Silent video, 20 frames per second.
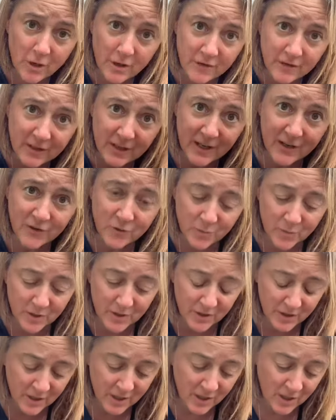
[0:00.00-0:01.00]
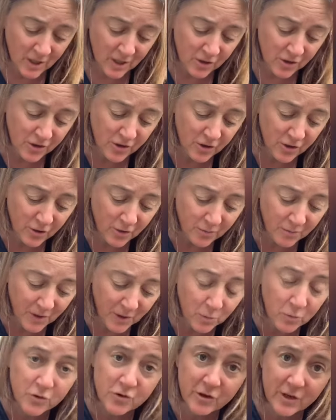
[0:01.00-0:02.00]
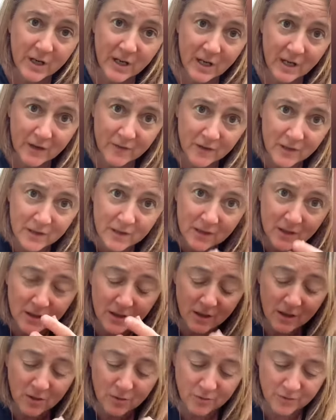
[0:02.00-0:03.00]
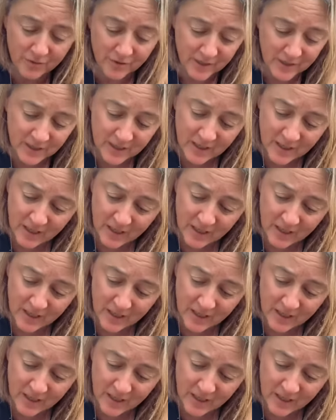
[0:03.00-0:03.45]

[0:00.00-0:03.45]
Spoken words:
attachment to my watering can, with little holes on it.